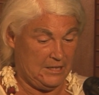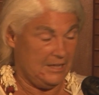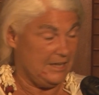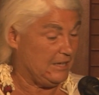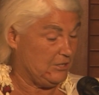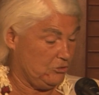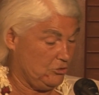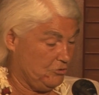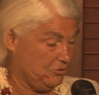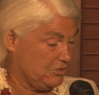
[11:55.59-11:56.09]

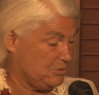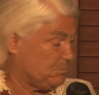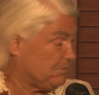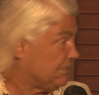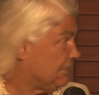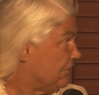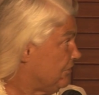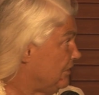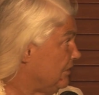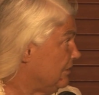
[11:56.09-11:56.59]
And notice
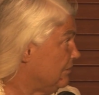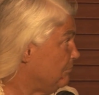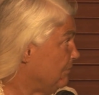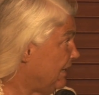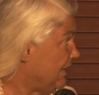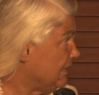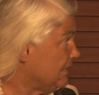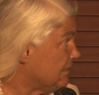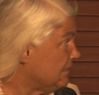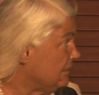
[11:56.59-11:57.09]
particularly the
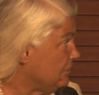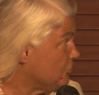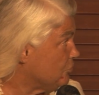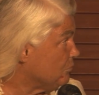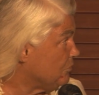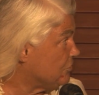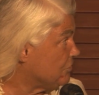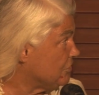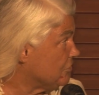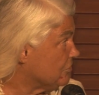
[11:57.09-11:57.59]
manganese,
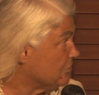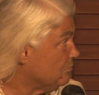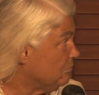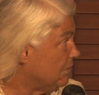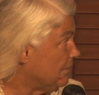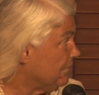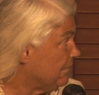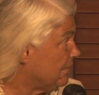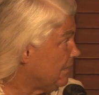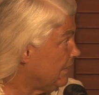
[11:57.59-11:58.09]
which is the
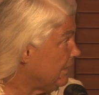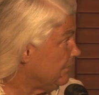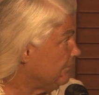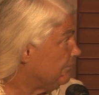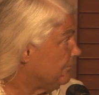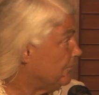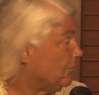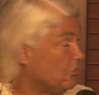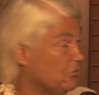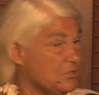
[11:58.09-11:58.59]
one that I
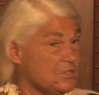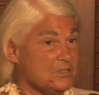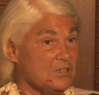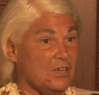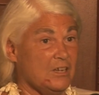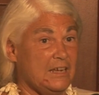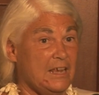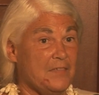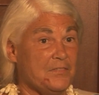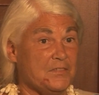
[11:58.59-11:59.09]
focused
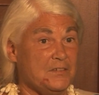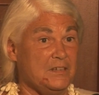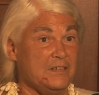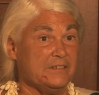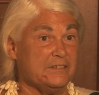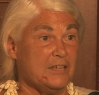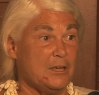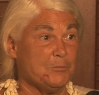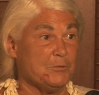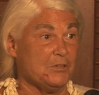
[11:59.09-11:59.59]
on. Anthony
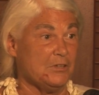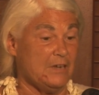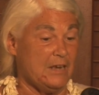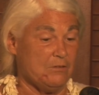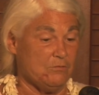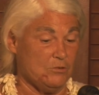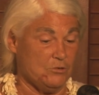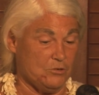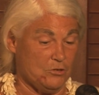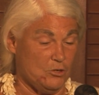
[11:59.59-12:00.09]
Samsel and I
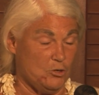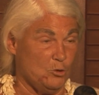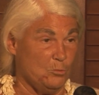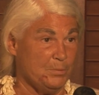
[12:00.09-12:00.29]
wrote a whole